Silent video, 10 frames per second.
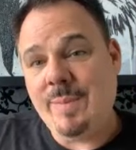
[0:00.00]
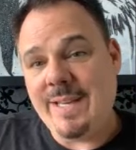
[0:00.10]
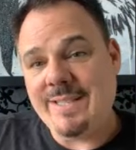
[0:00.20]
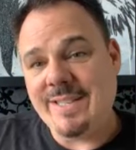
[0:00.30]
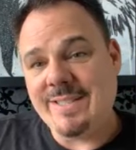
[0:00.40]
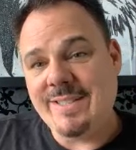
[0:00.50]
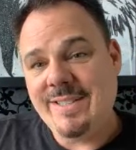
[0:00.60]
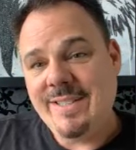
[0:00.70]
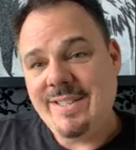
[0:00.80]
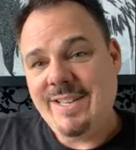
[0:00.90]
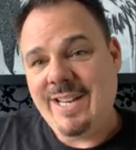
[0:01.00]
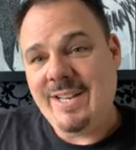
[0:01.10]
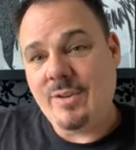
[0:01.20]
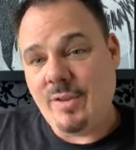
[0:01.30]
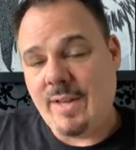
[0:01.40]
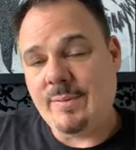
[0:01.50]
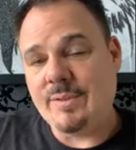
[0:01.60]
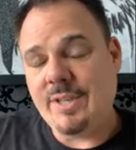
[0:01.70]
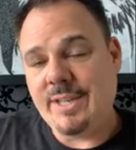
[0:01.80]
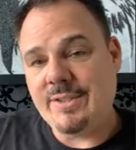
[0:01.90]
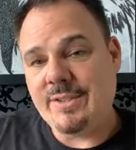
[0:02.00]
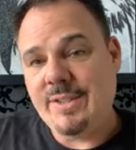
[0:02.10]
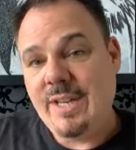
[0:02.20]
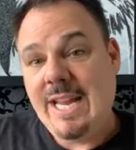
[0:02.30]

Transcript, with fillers: basics and your life will change.